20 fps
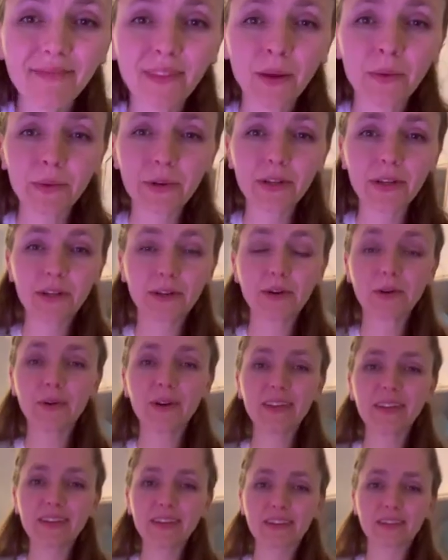We're going to go
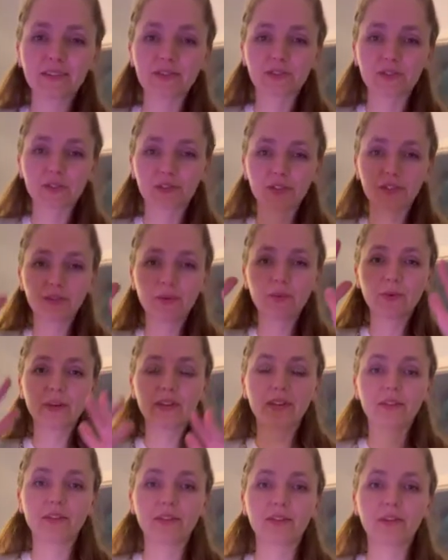ahead and get started
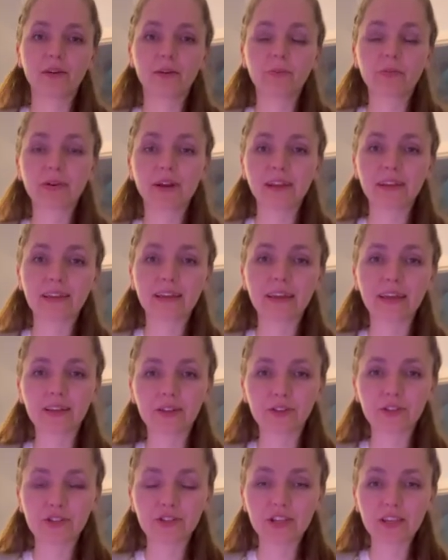with the pranic
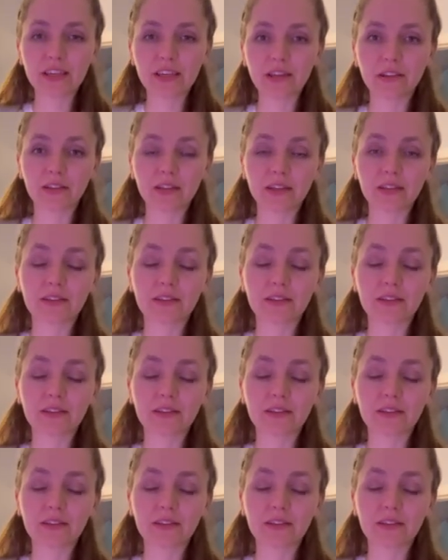energy healing.